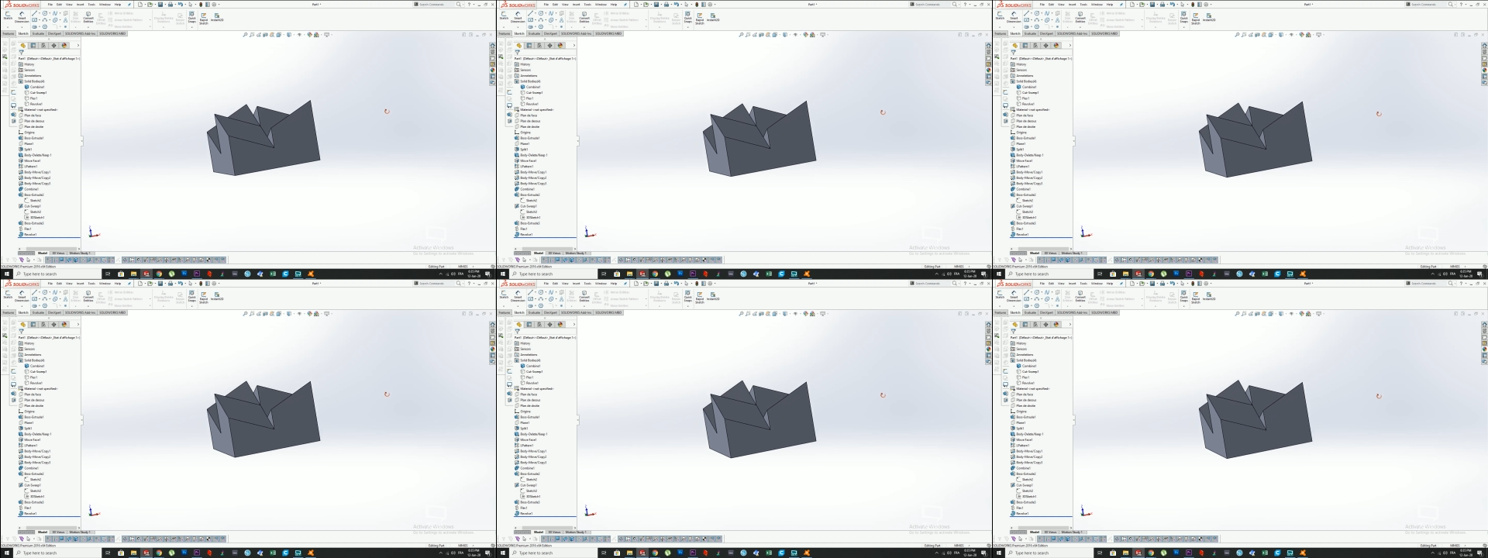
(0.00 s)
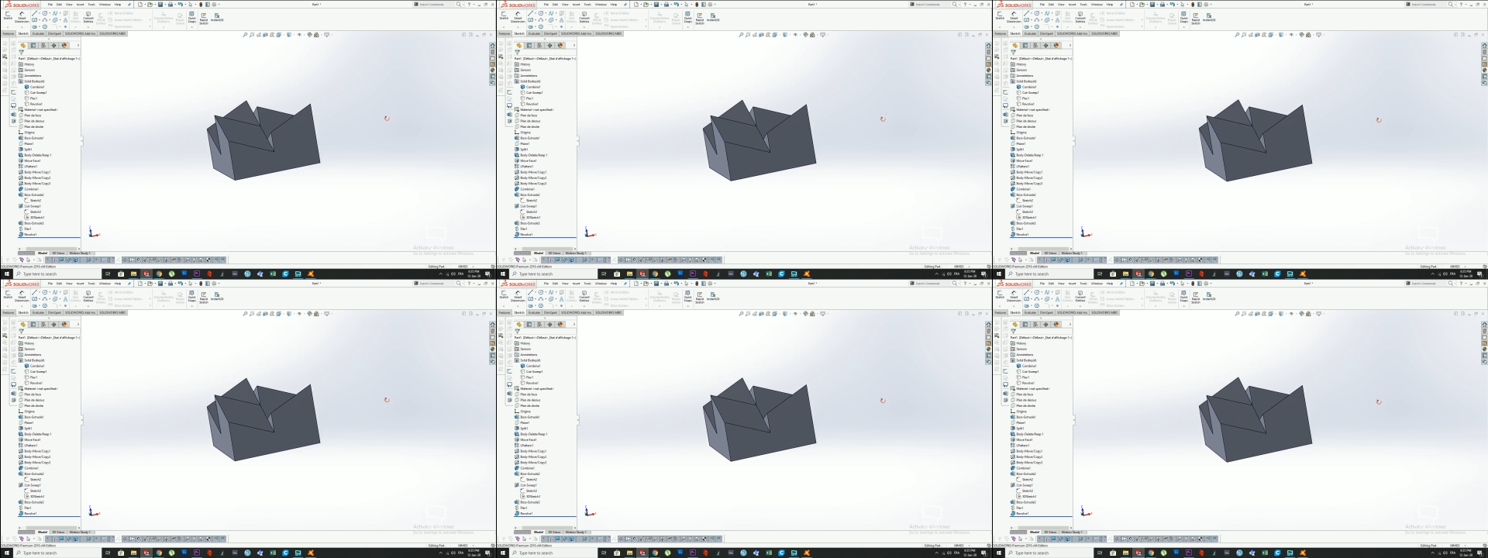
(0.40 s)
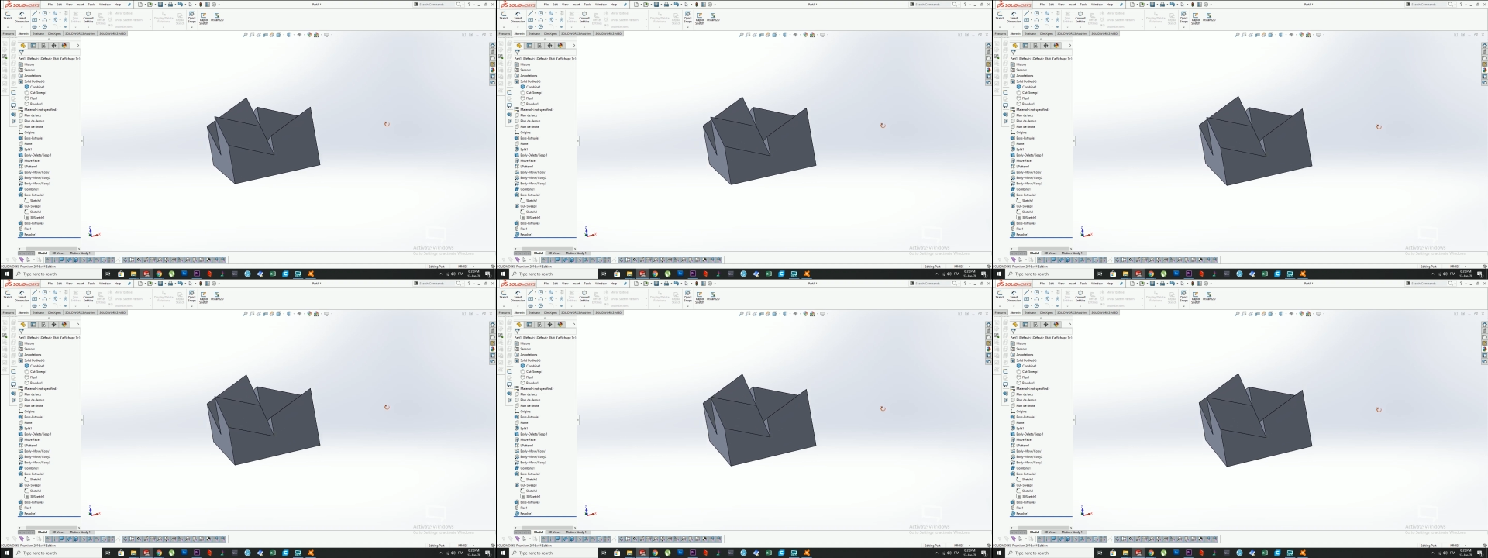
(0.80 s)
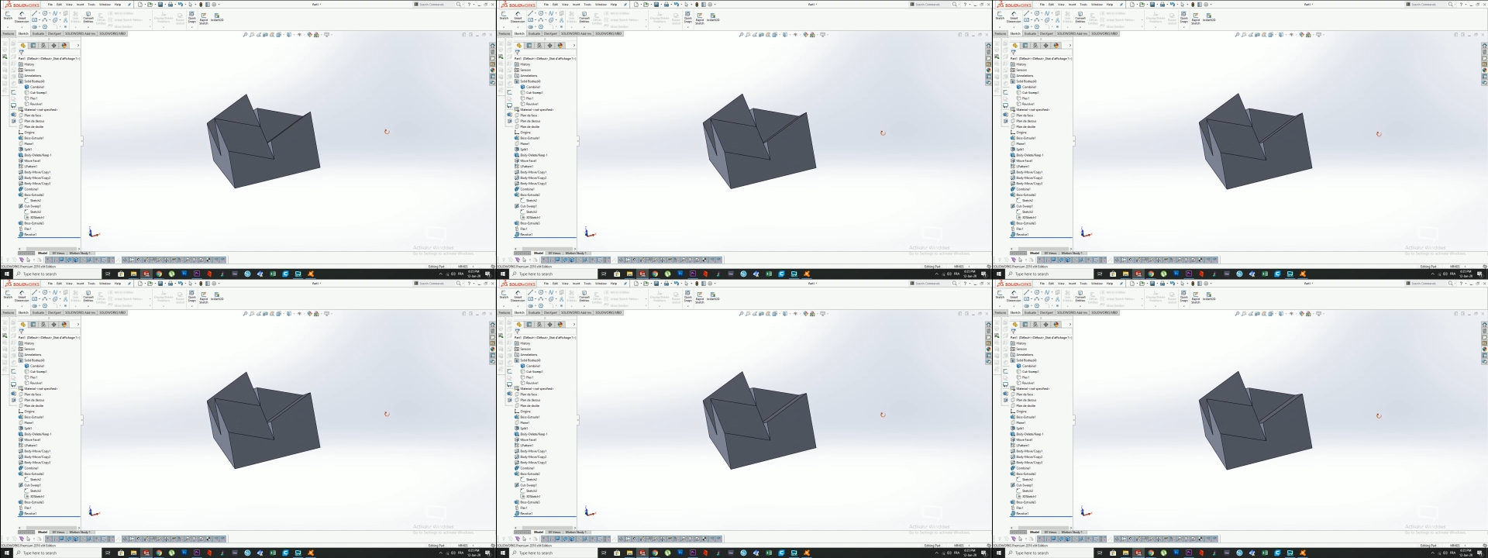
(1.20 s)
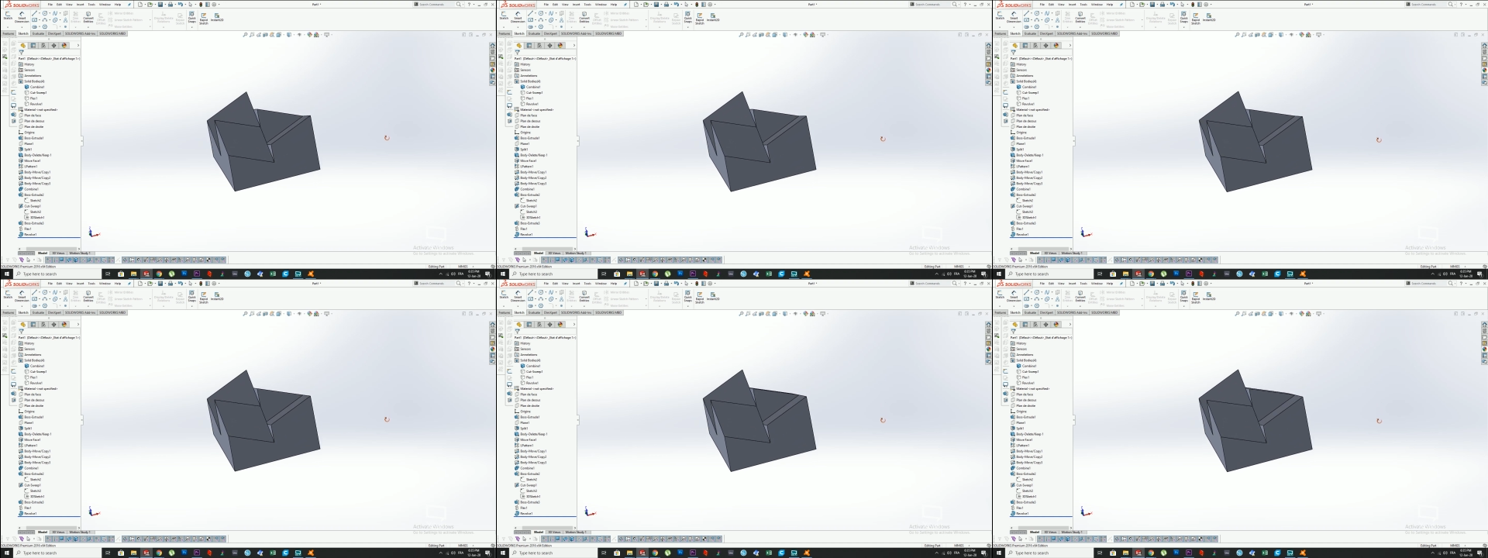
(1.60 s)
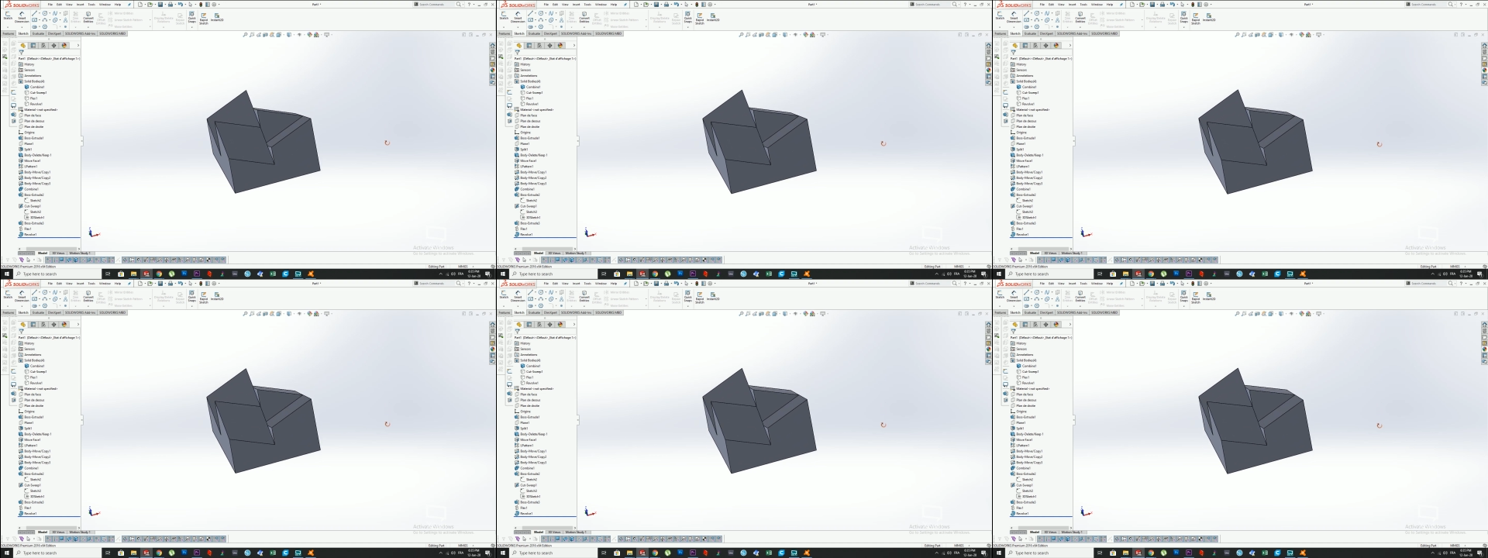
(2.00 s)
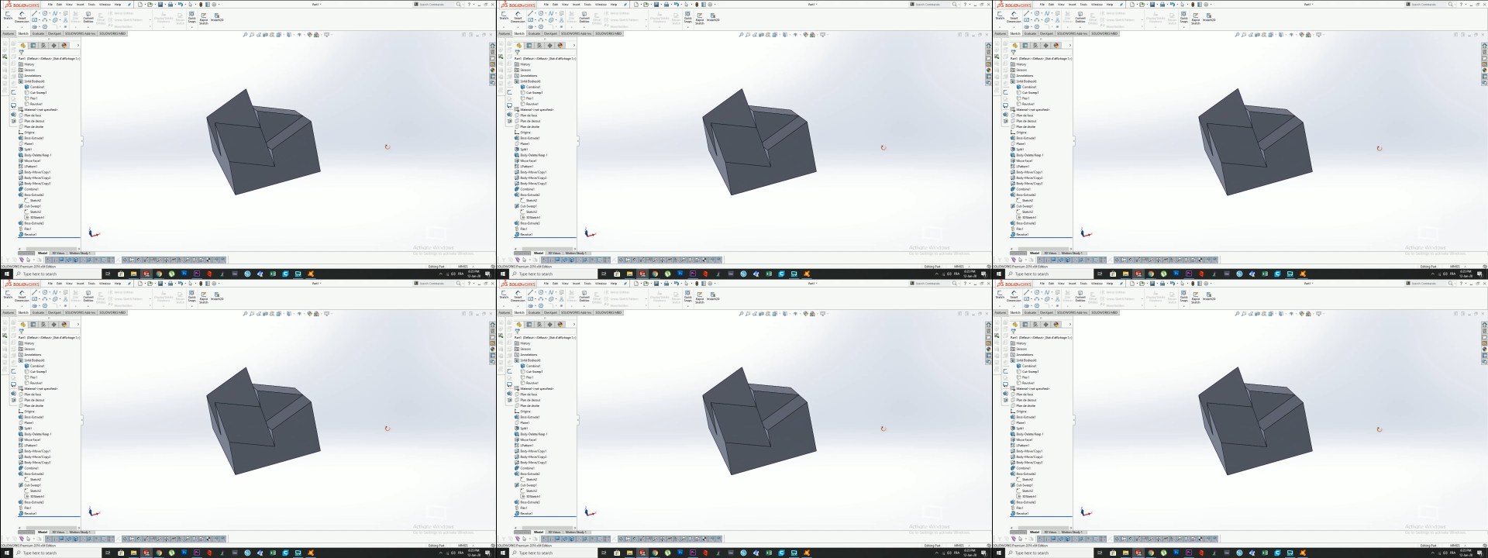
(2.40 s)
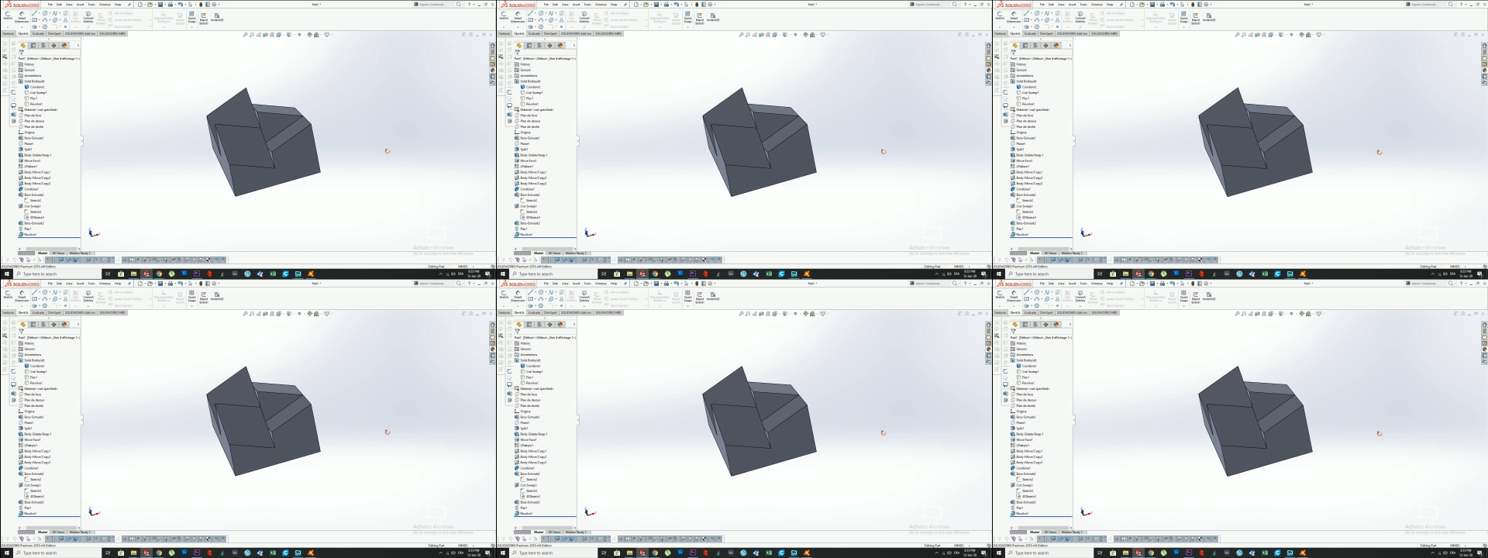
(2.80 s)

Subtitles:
Nobody's mouth can be seen.